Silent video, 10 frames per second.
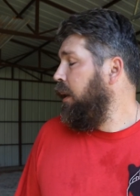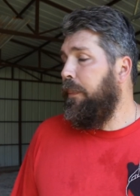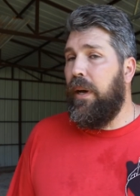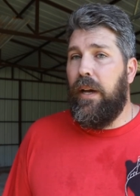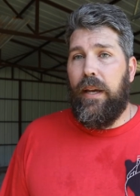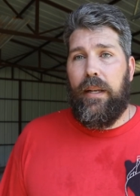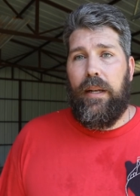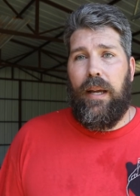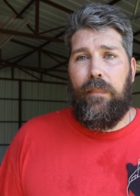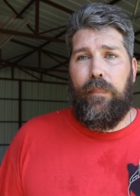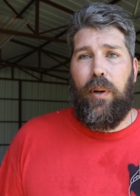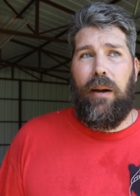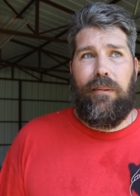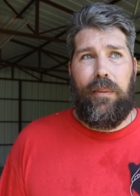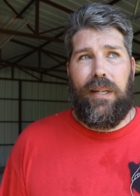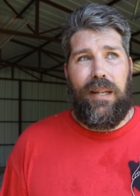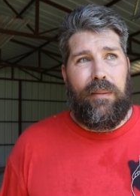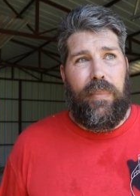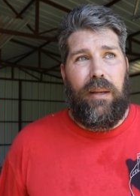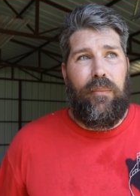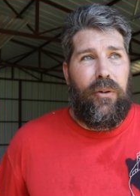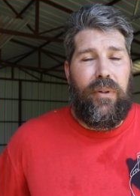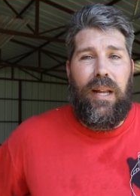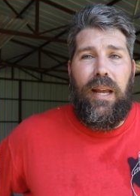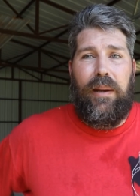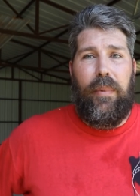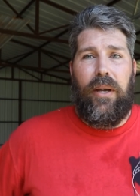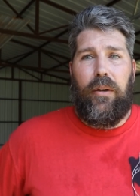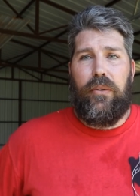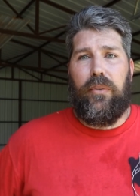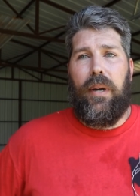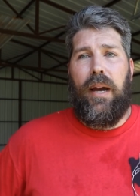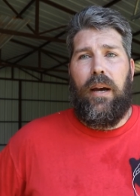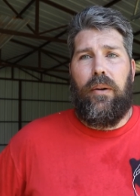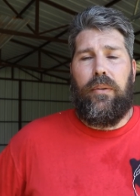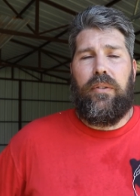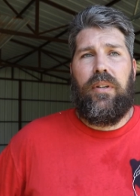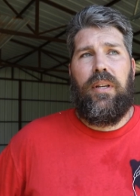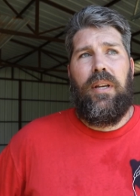but I'm probably gonna be moving hay bales around,